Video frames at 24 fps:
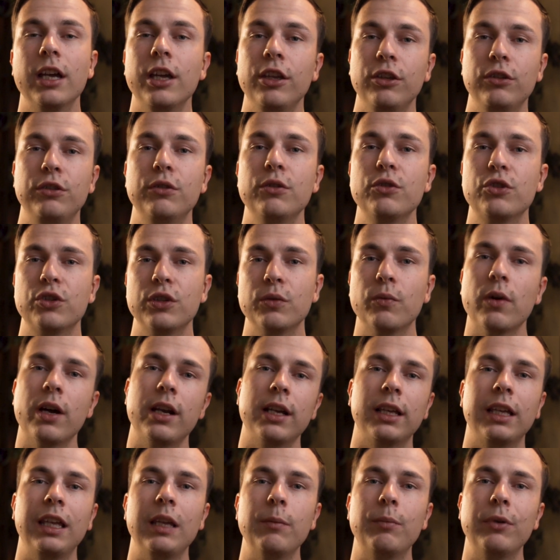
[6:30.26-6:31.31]
You usually want
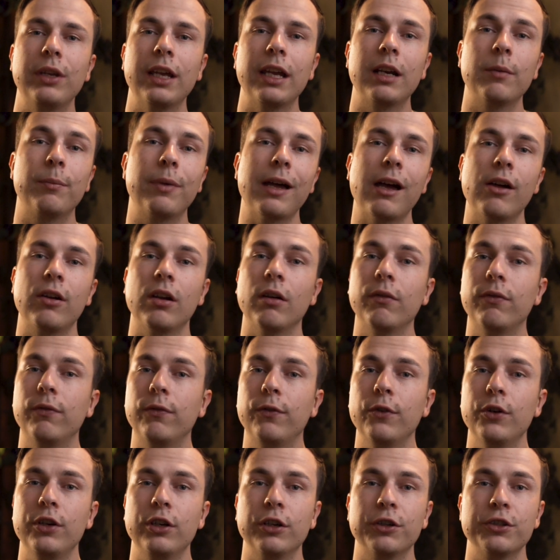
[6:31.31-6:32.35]
to keep it at about a
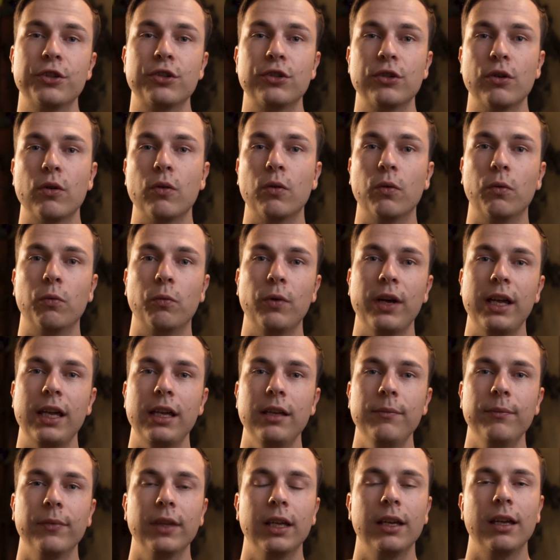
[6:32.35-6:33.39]
foot or so
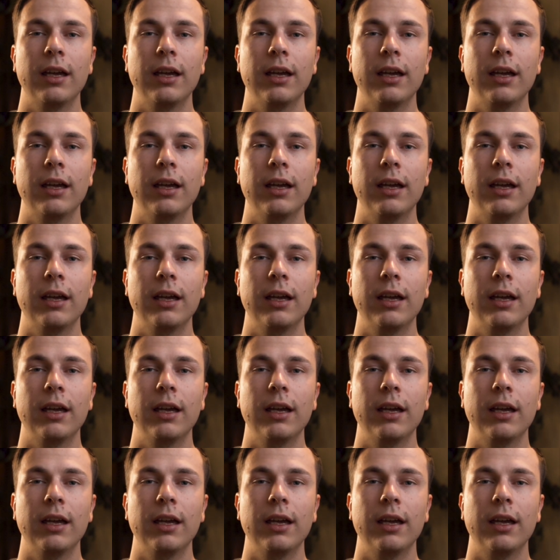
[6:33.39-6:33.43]
away,